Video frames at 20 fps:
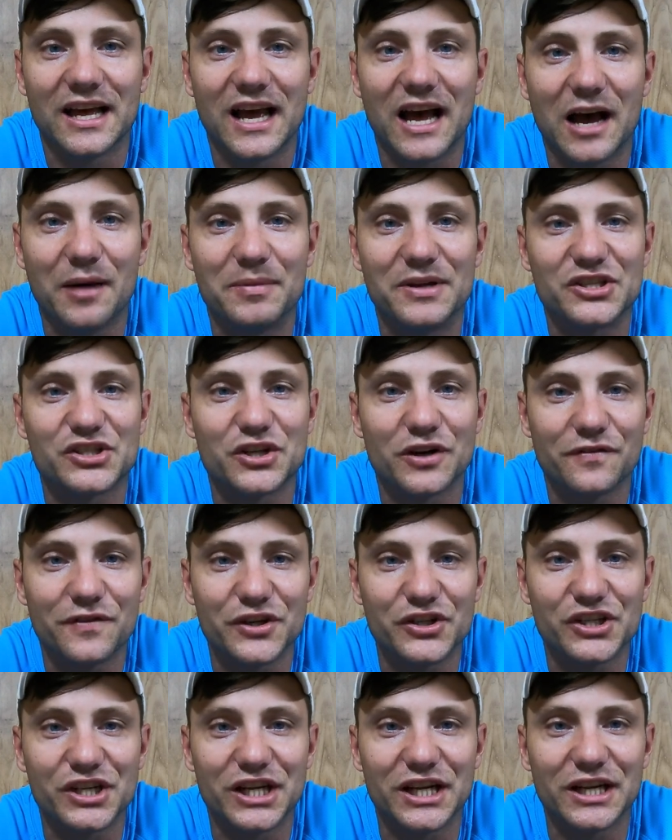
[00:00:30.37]
I've been surf
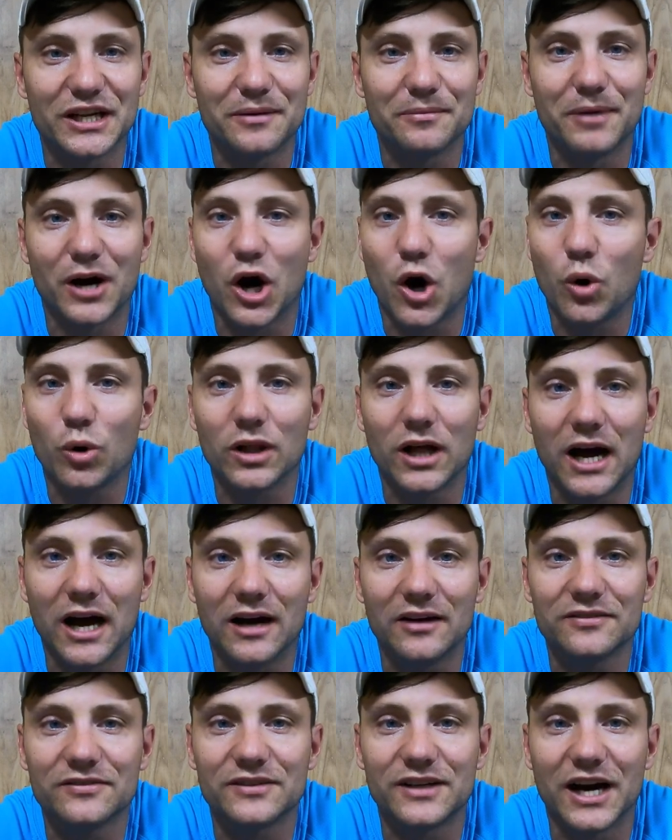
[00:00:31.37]
fishing my whole
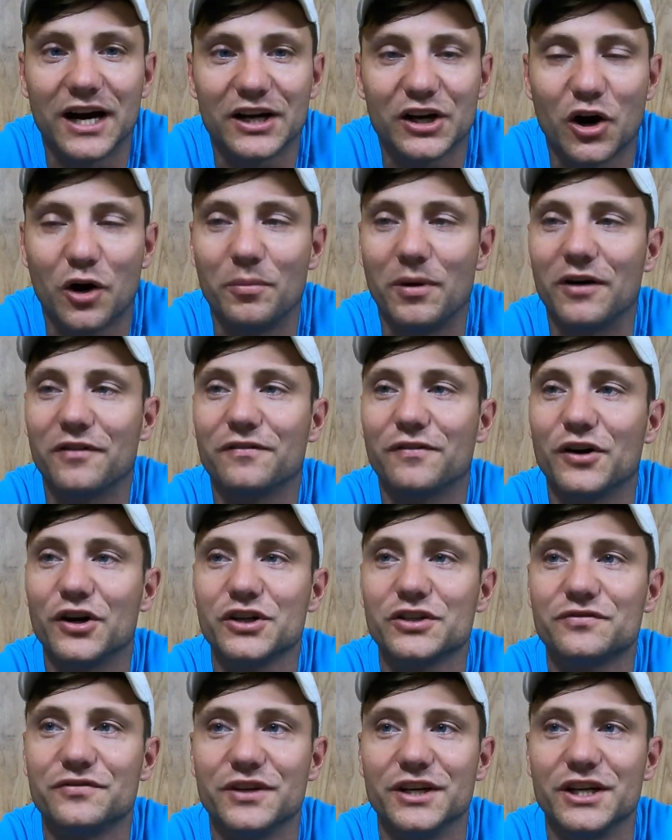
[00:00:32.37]
life. I caught my
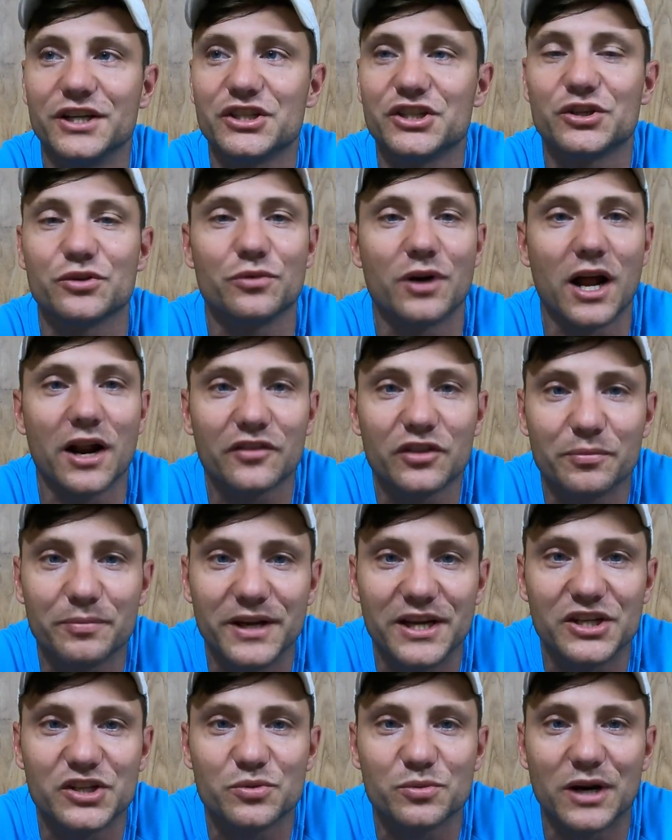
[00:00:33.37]
first fish right off the
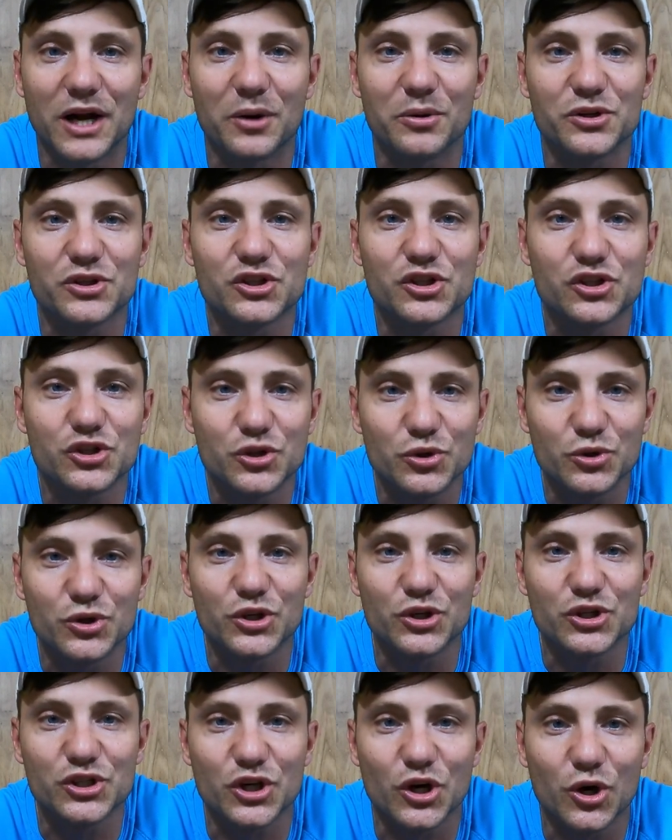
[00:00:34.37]
beach when I was 2
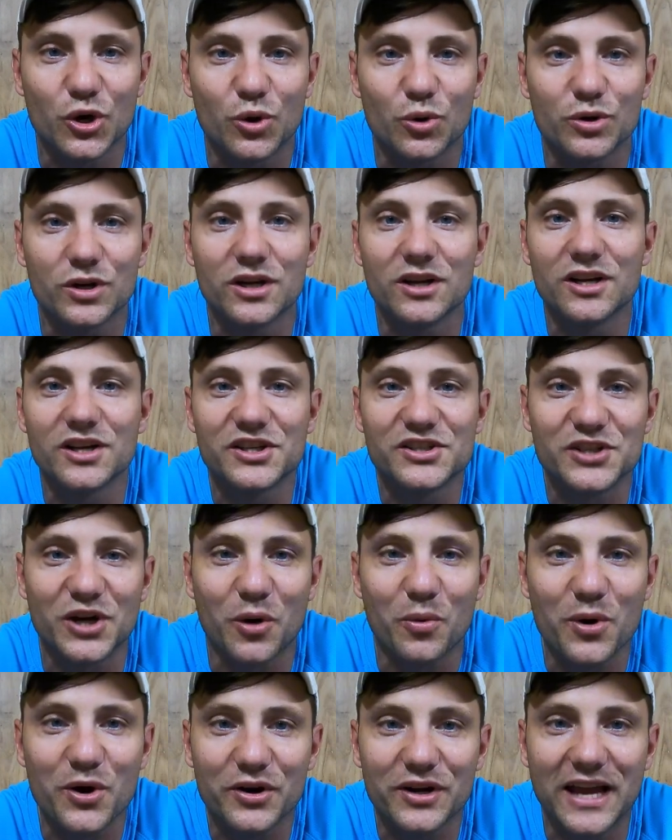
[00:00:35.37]
years old.
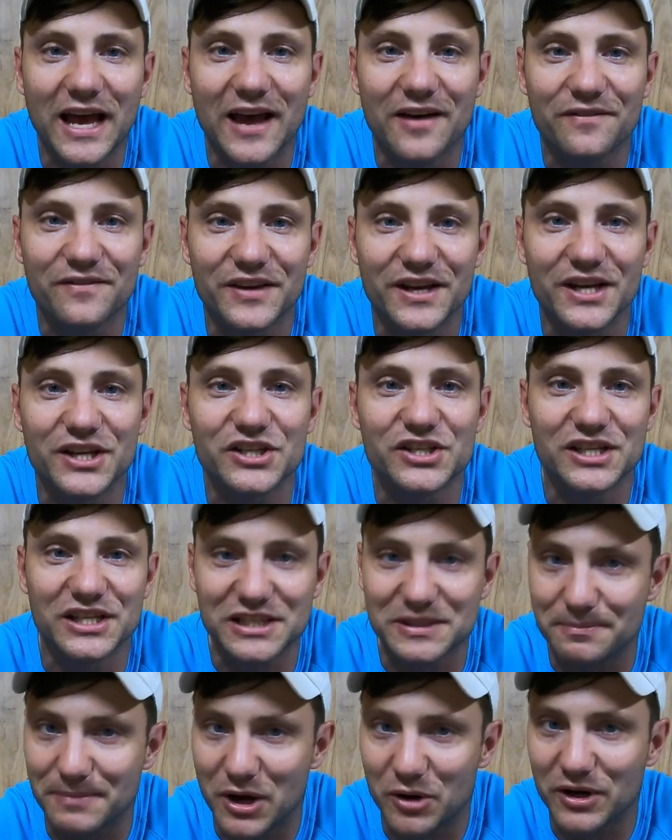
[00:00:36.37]
Saltwater catfish.
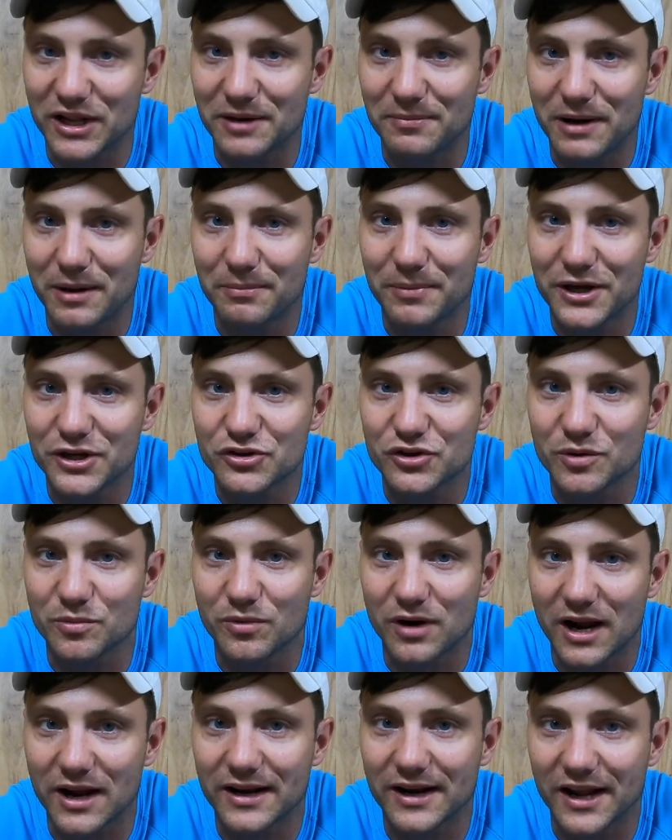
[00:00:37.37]
It's mounted in my bedroom
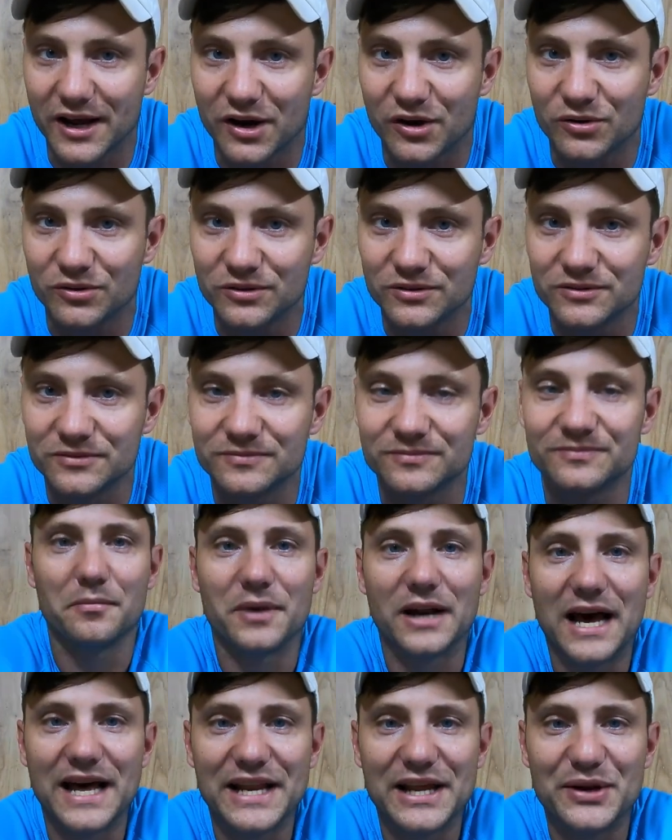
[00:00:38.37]
right now.
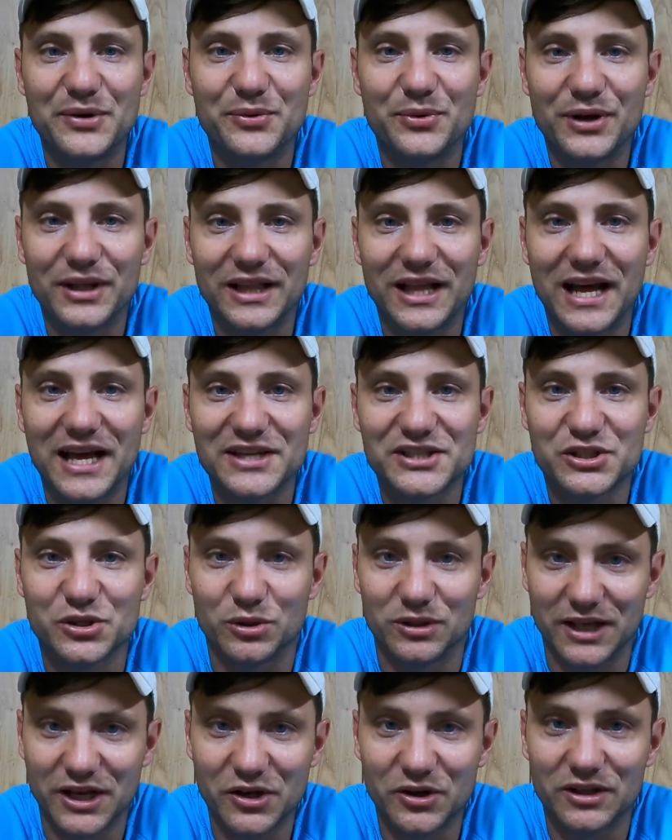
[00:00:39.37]
But I didn't realize till
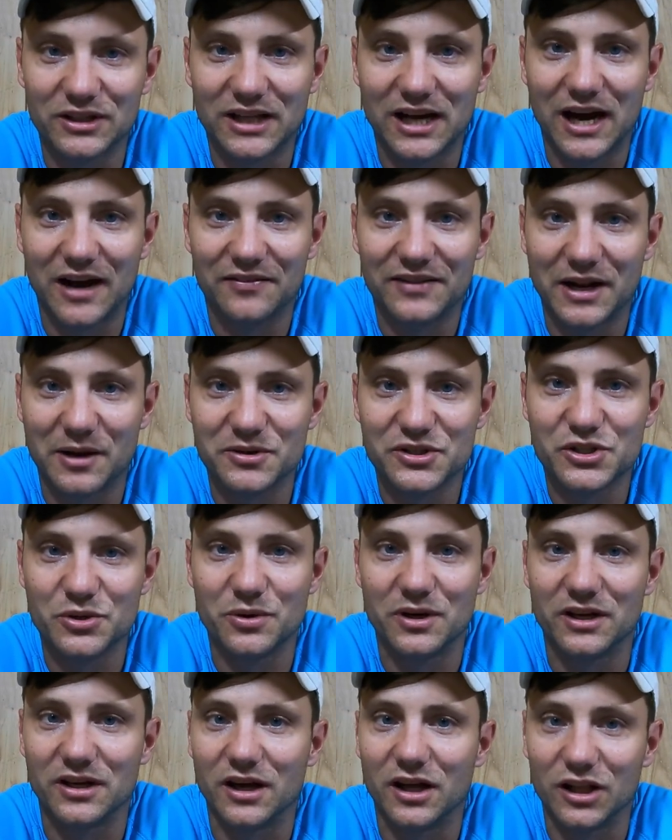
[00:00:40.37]
later in life that I was
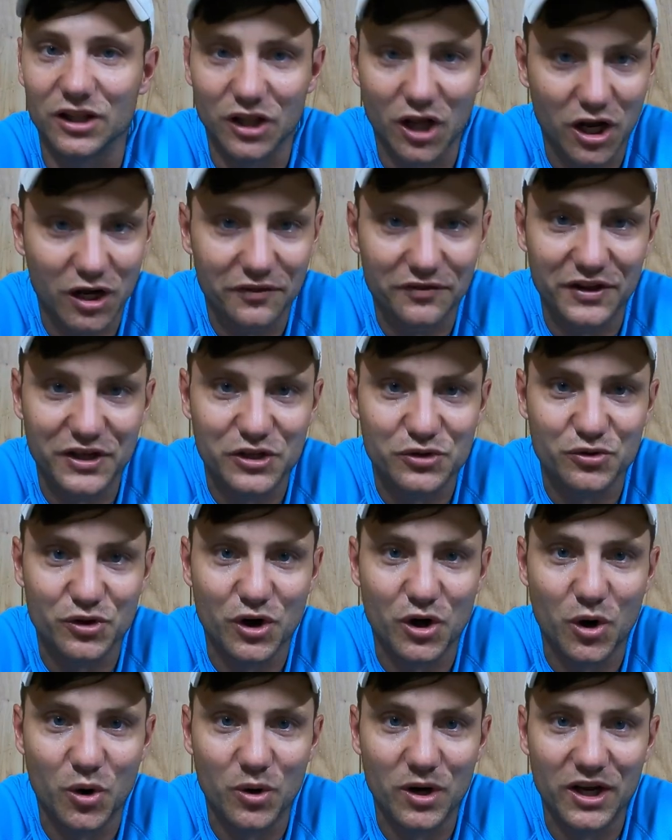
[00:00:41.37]
doing a lot of things
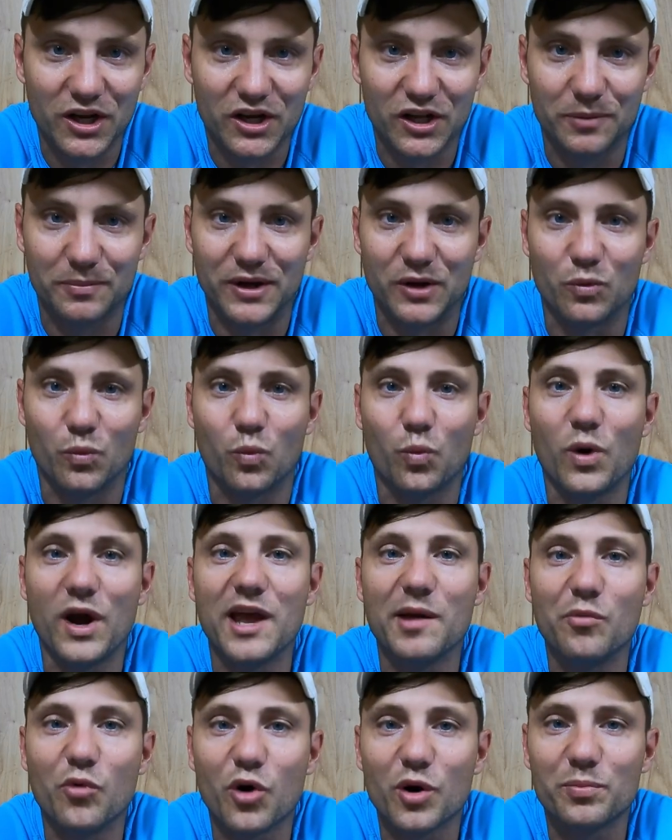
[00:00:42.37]
wrong and could have been
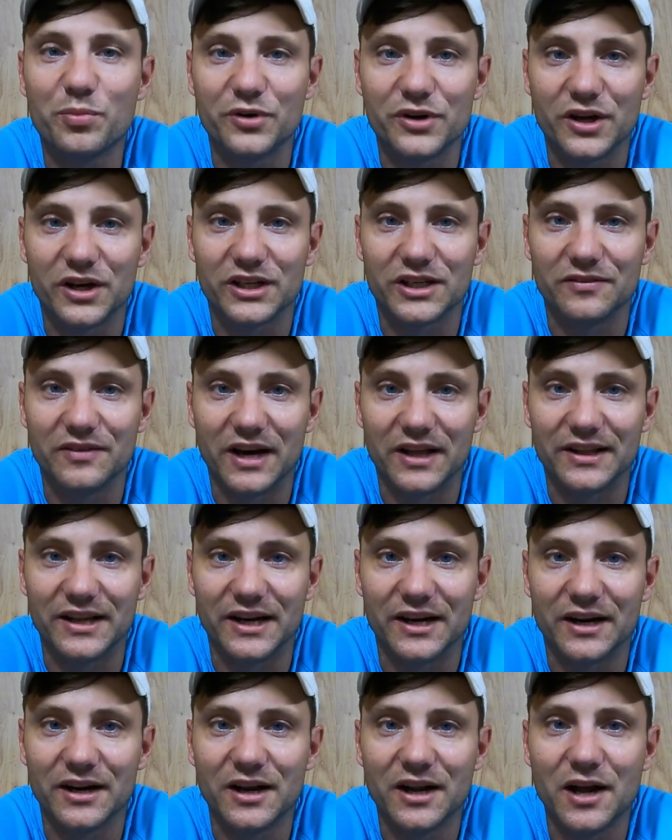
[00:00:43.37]
way more productive out
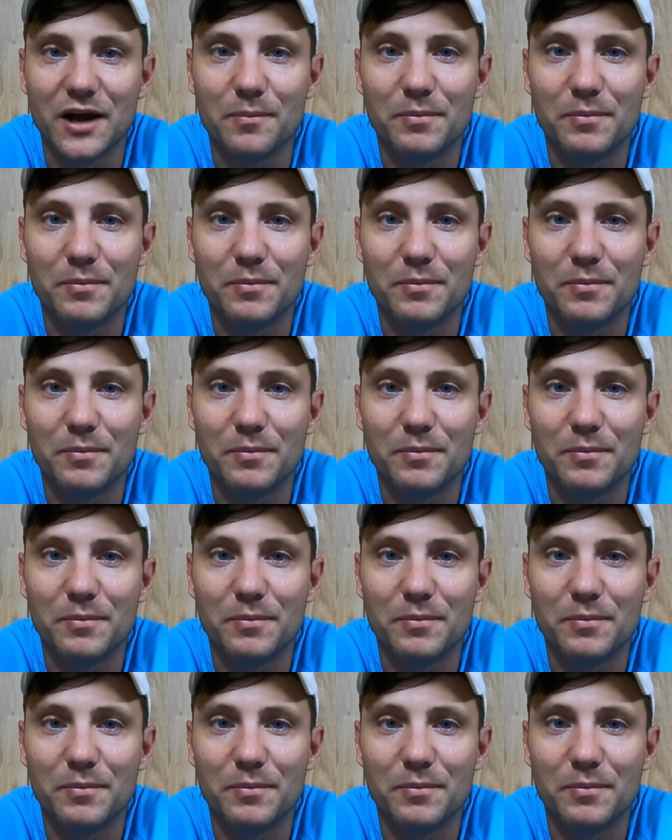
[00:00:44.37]
there.